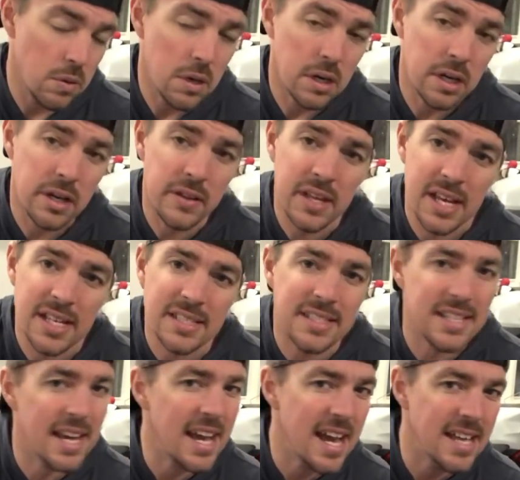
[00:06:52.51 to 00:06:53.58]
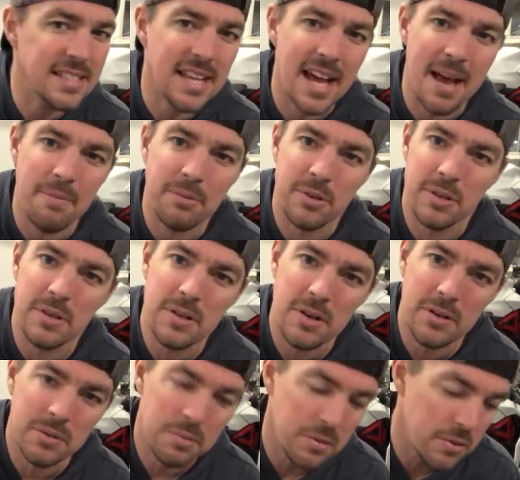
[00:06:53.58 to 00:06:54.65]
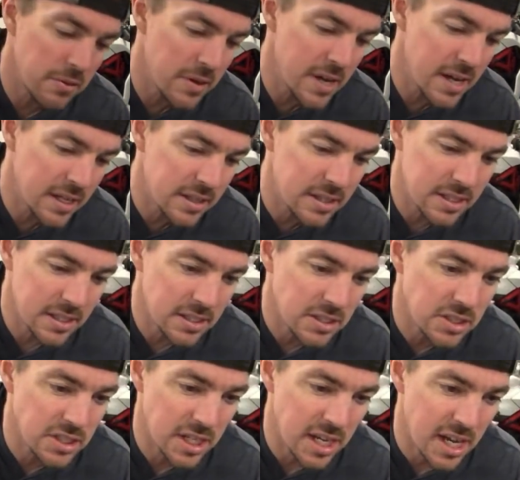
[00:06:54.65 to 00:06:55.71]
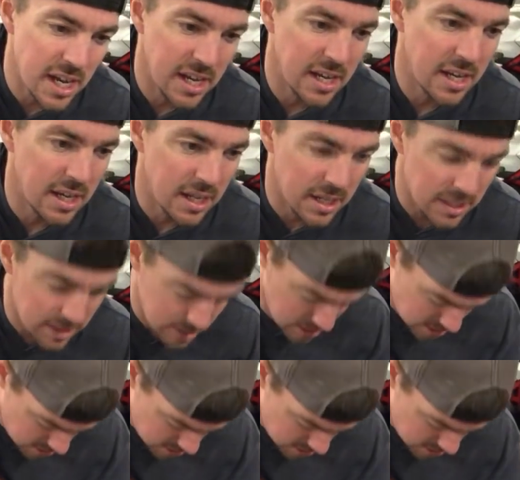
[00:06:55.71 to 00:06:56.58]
One of these days I'm gonna break these chains.